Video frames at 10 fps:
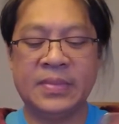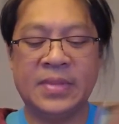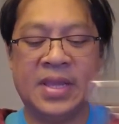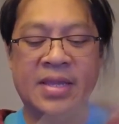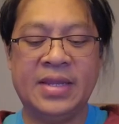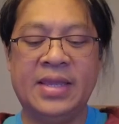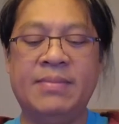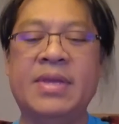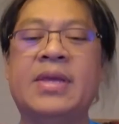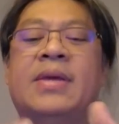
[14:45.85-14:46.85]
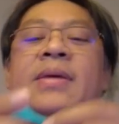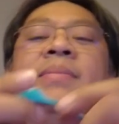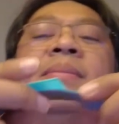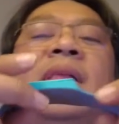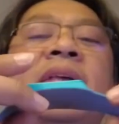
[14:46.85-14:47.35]
and a
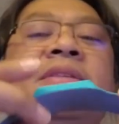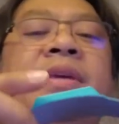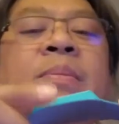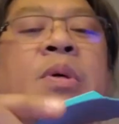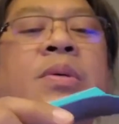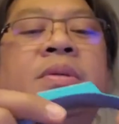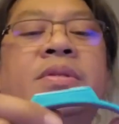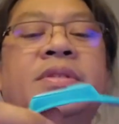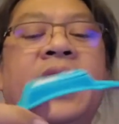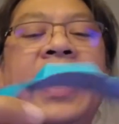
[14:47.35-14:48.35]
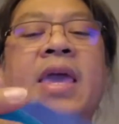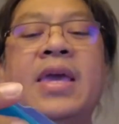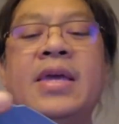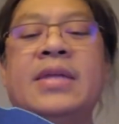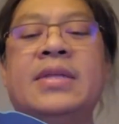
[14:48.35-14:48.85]
plastic mold,
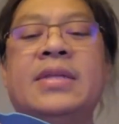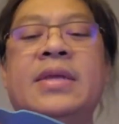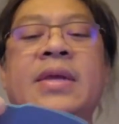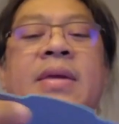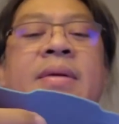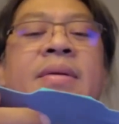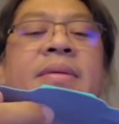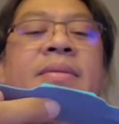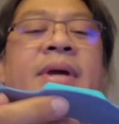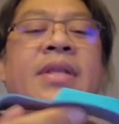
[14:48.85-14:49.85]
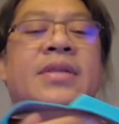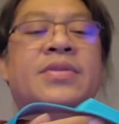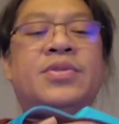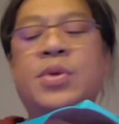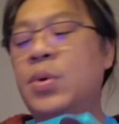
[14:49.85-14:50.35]
and right,
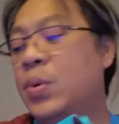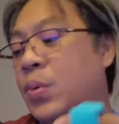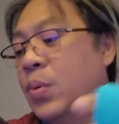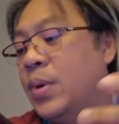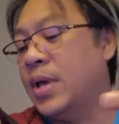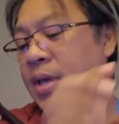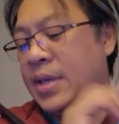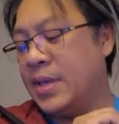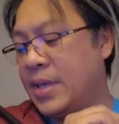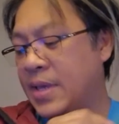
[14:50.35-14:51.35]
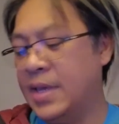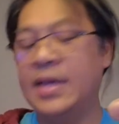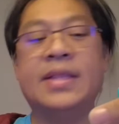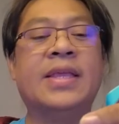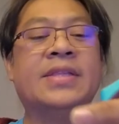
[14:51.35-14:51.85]
so
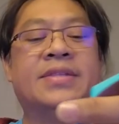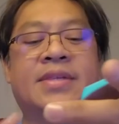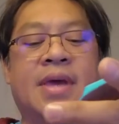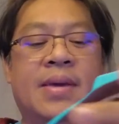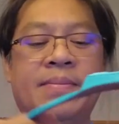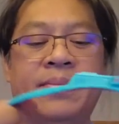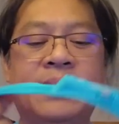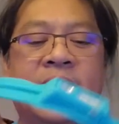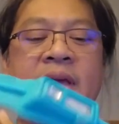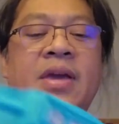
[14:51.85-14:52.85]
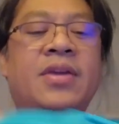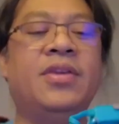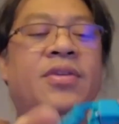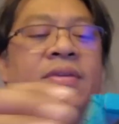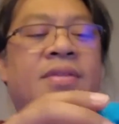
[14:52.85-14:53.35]
let's
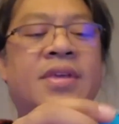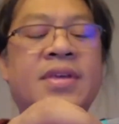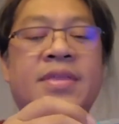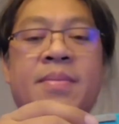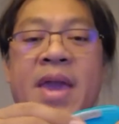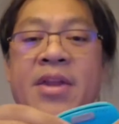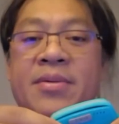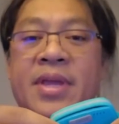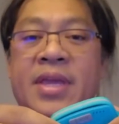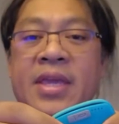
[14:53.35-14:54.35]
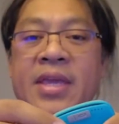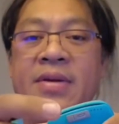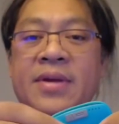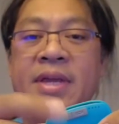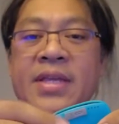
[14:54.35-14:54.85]
the battery
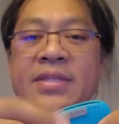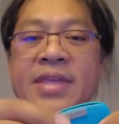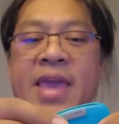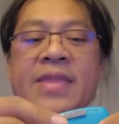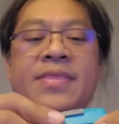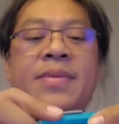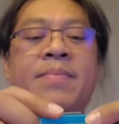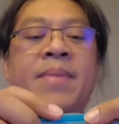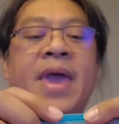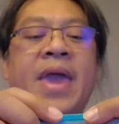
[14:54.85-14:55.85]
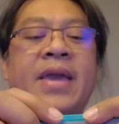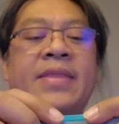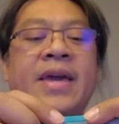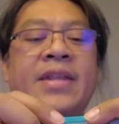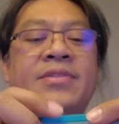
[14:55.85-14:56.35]
here is at the back.
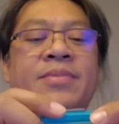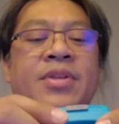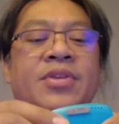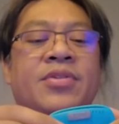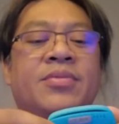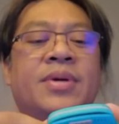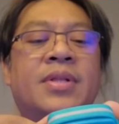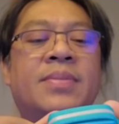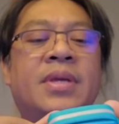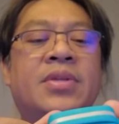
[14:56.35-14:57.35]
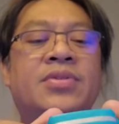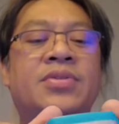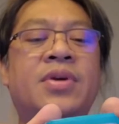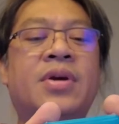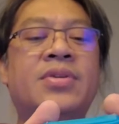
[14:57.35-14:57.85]
That is what you will be
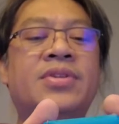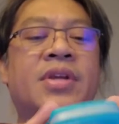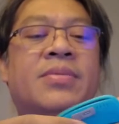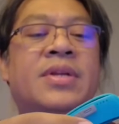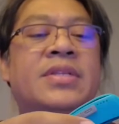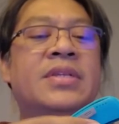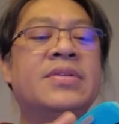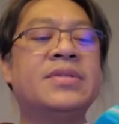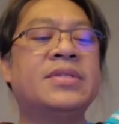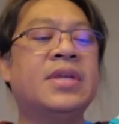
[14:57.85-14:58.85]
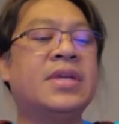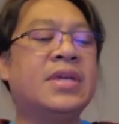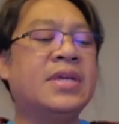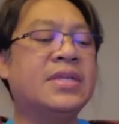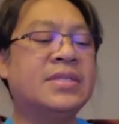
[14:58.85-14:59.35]
charging. What is interesting
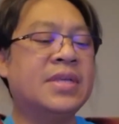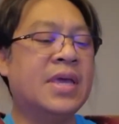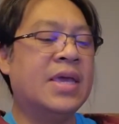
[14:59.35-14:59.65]
is